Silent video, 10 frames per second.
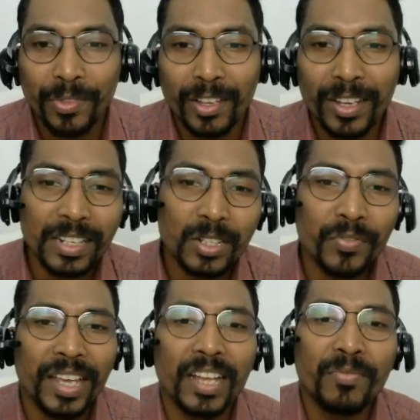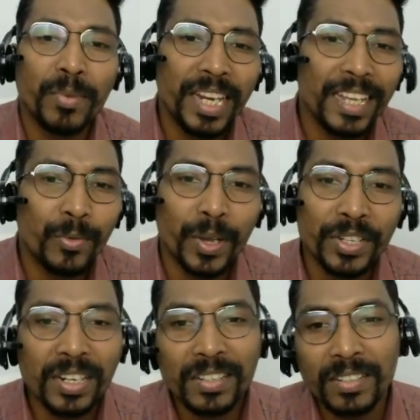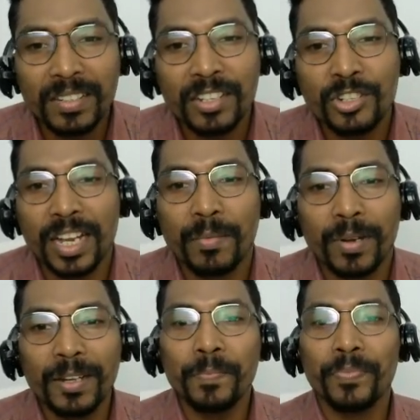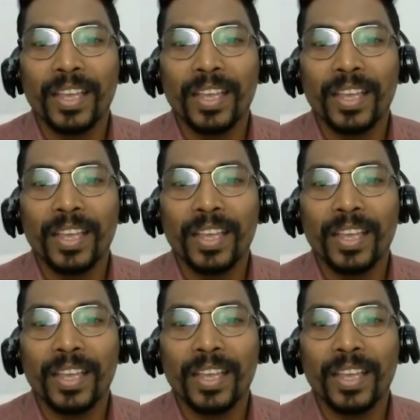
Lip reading: Okay, so we have many equations in this chapter,